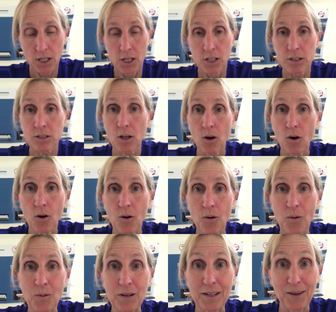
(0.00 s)

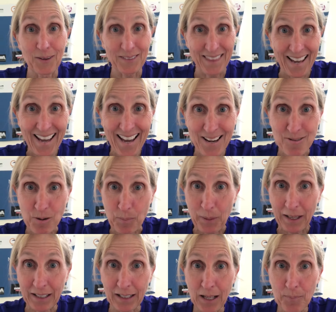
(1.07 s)
So, we're
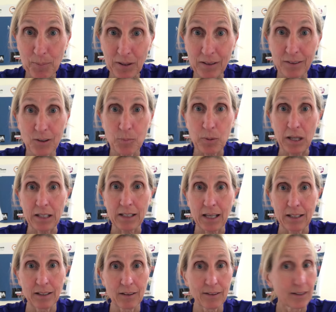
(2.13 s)
picking up a little bit,
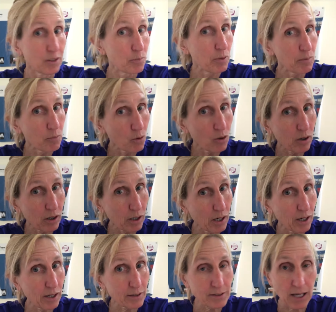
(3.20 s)
getting a little bit more
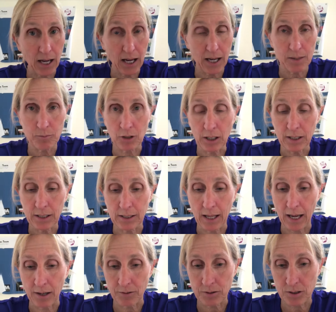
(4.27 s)
time running
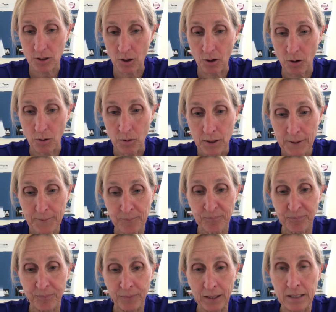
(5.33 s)
now. So
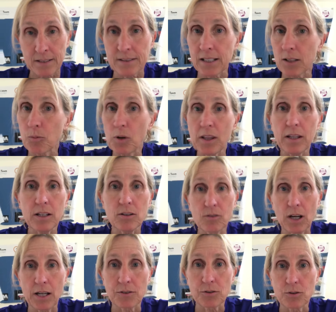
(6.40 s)
stick with it. You
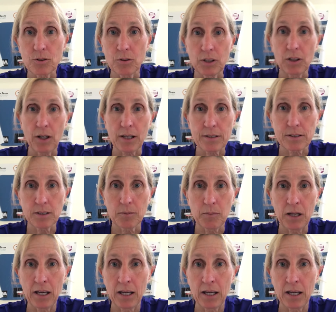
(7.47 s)
guys are doing awesome.